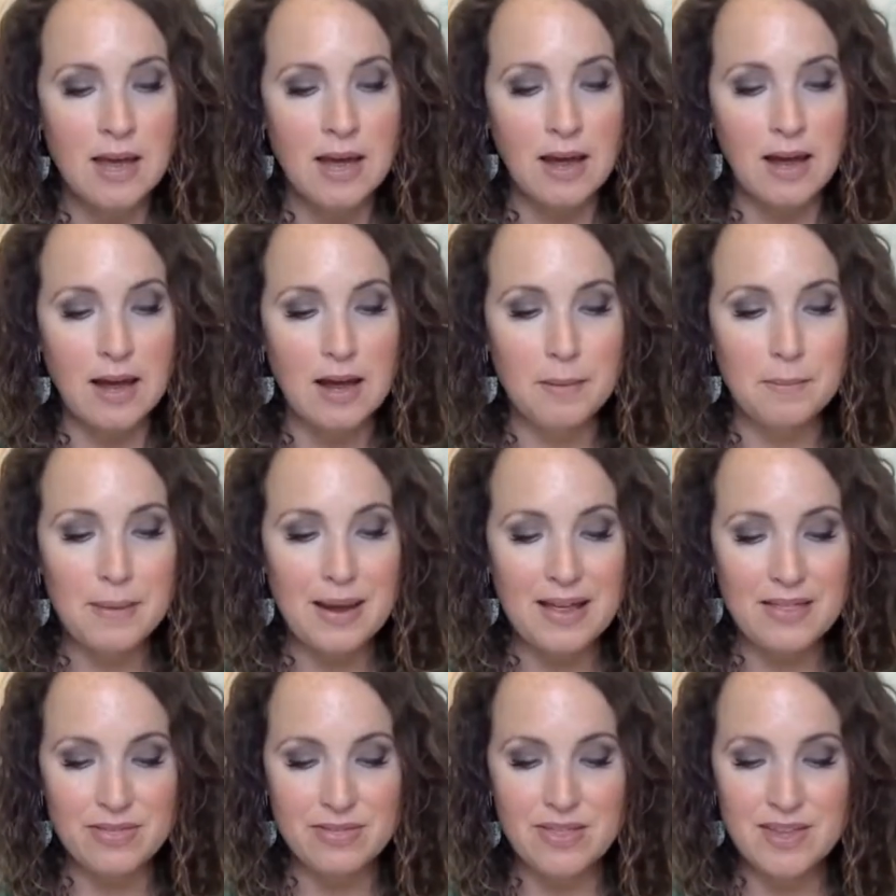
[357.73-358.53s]

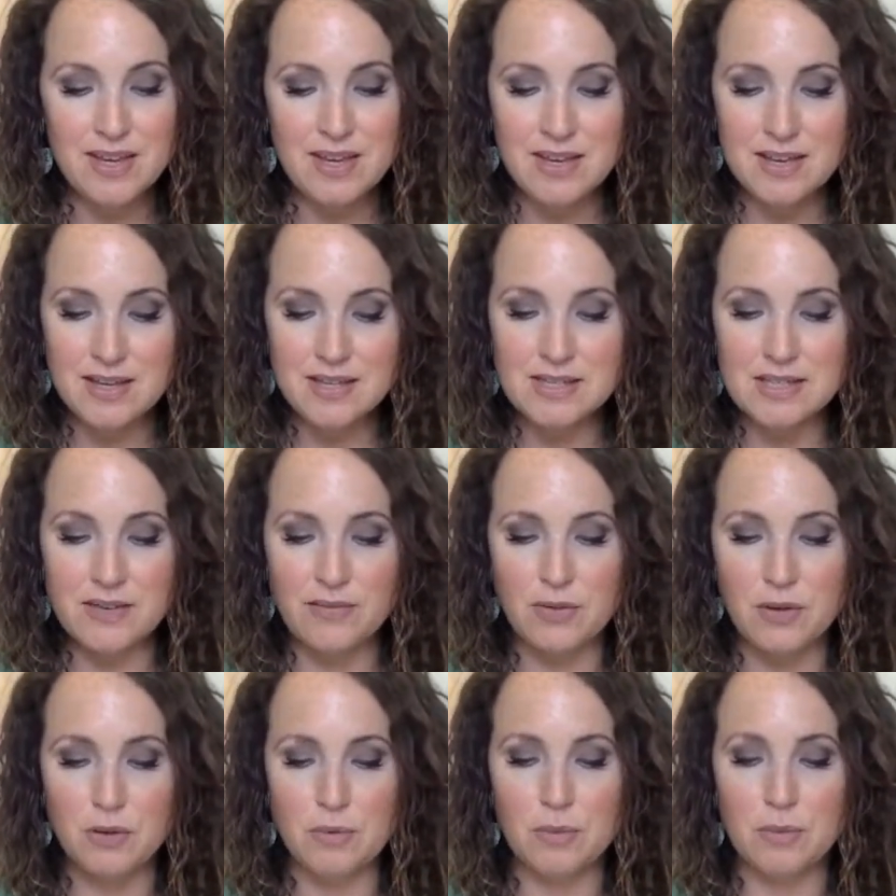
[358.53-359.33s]
And this, if
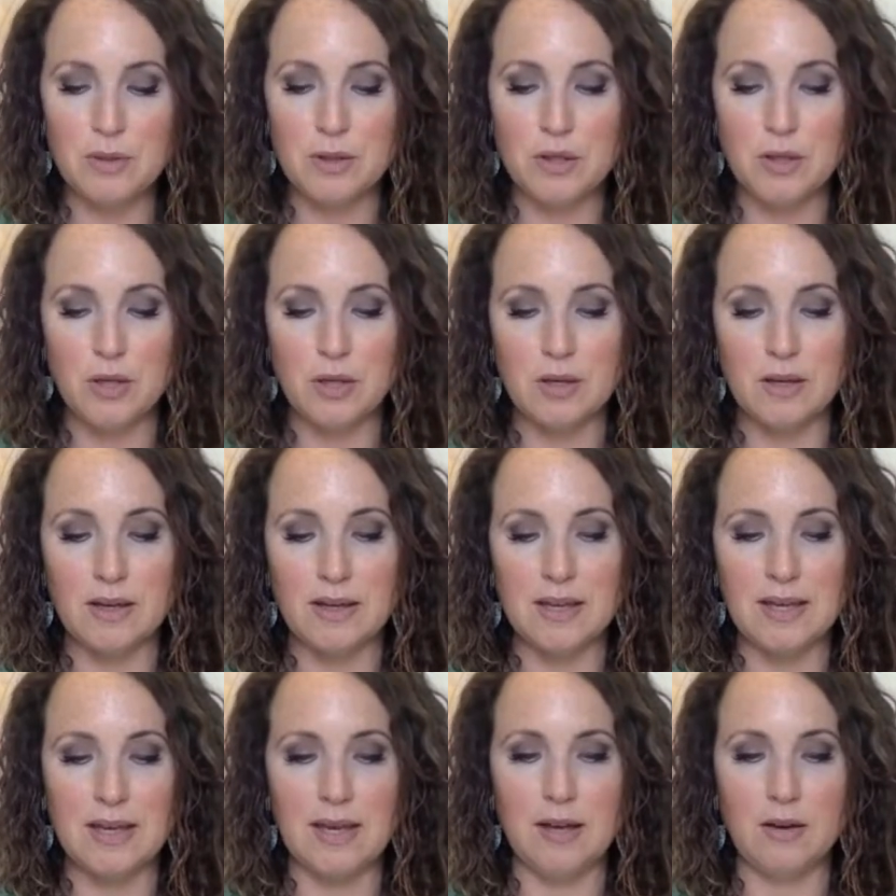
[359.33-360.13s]
you will look
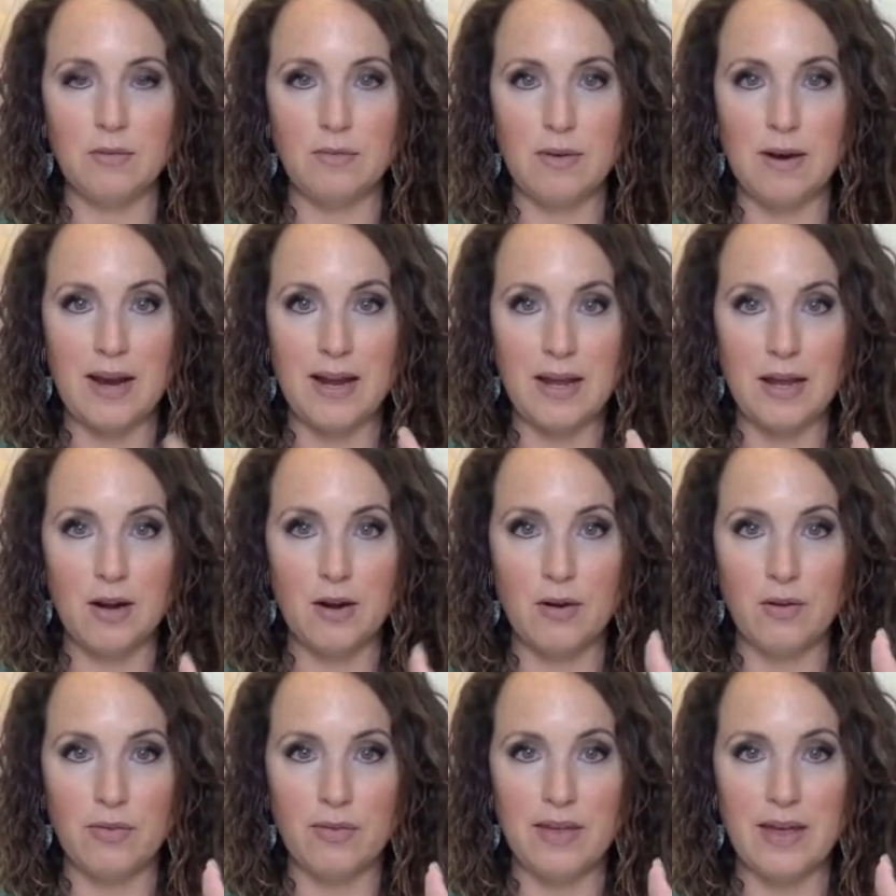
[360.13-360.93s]
again right here
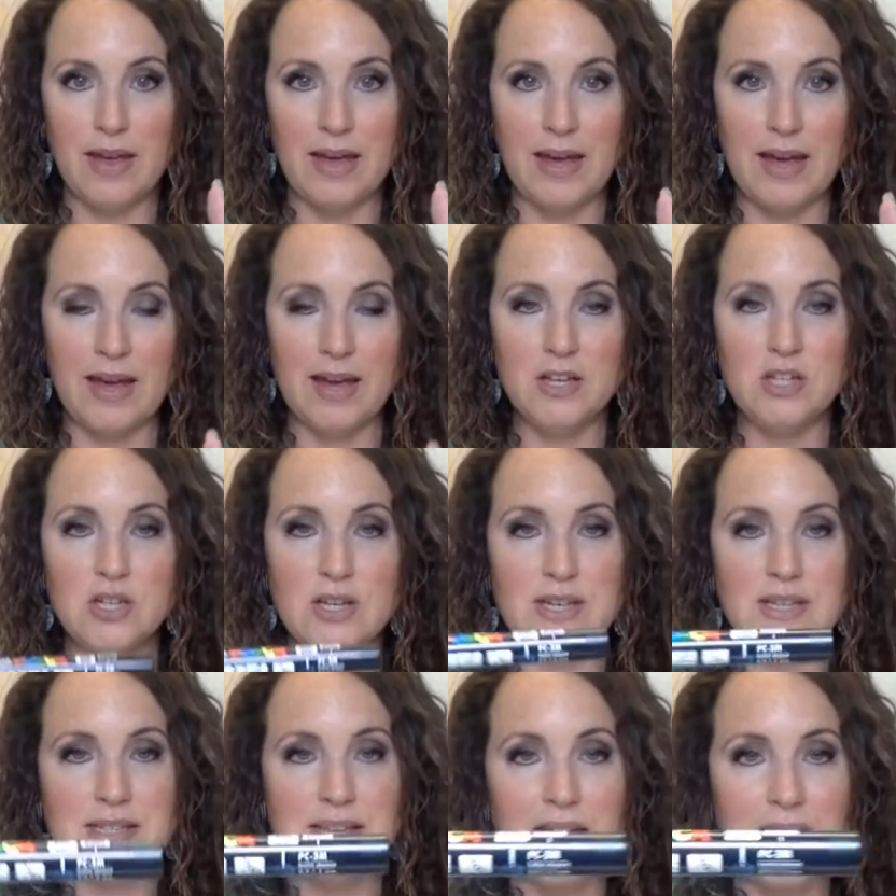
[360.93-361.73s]
on the edge,
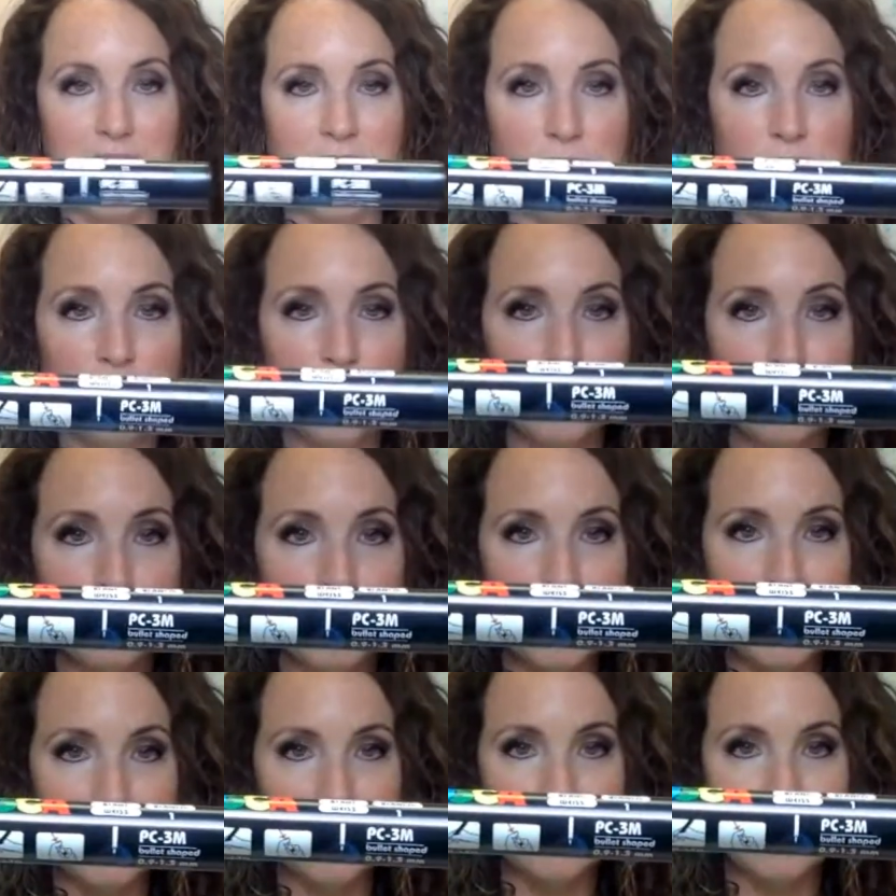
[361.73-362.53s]
is a
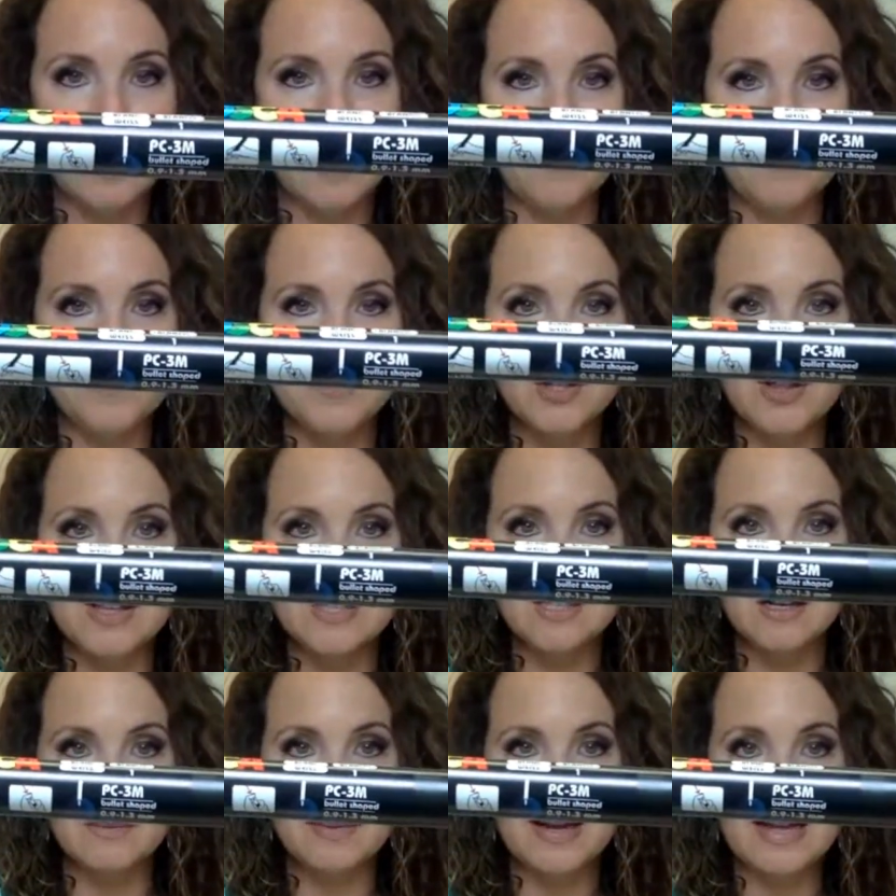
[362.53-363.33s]
3M. So that's
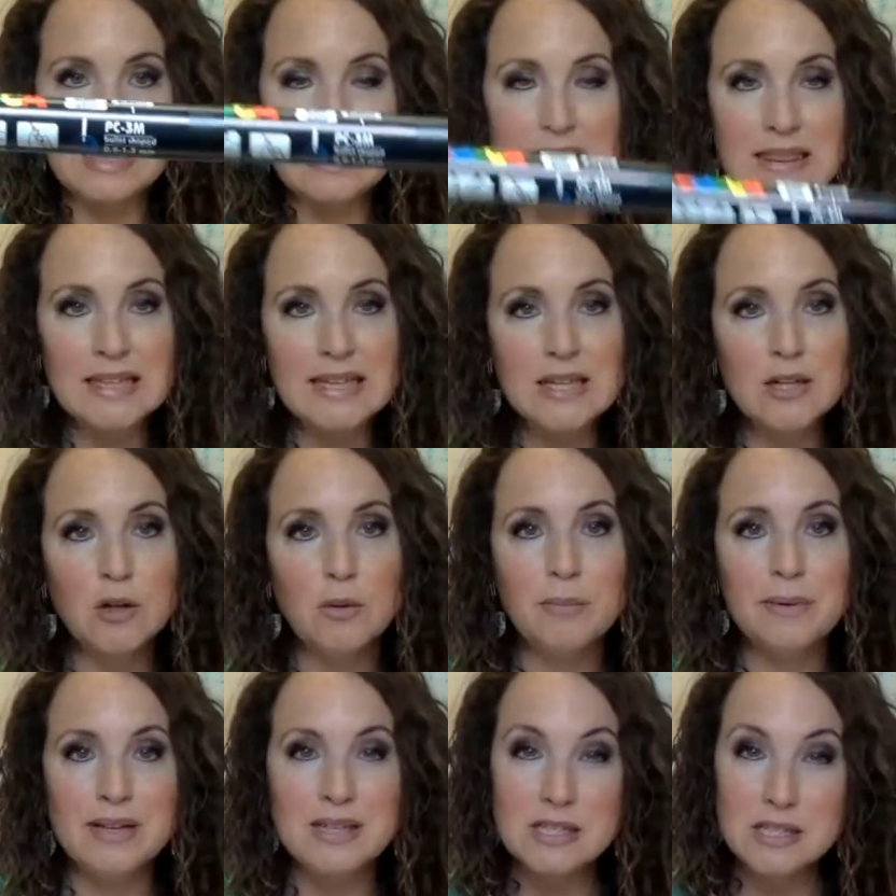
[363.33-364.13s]
going to be a little
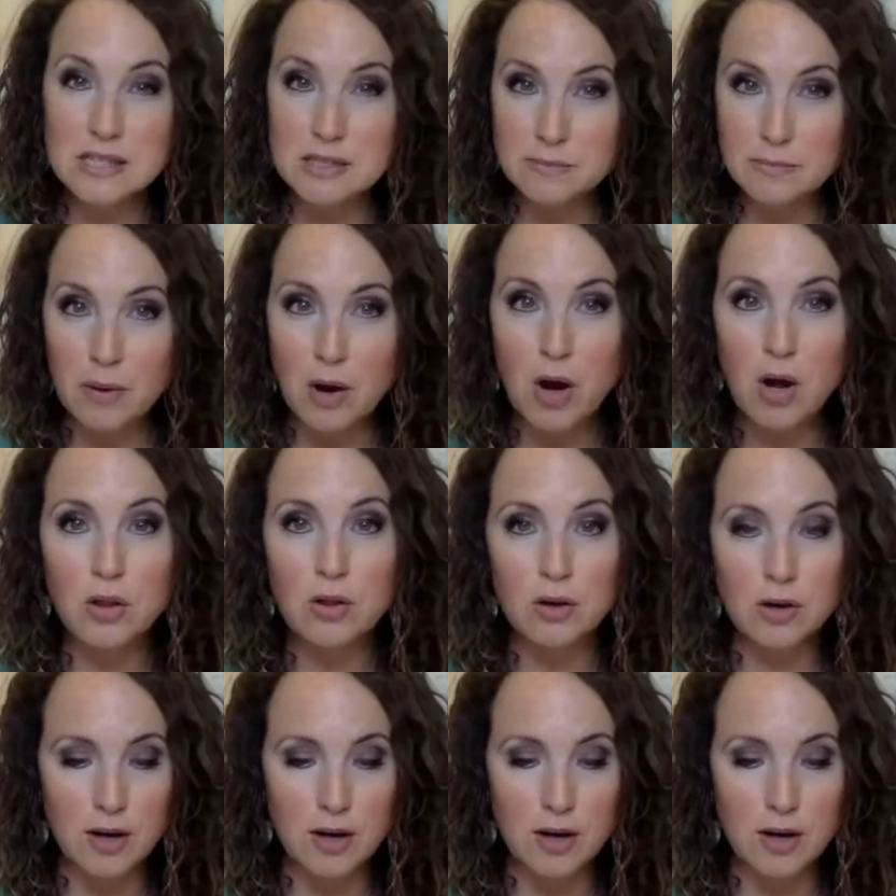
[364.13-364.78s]
bit smaller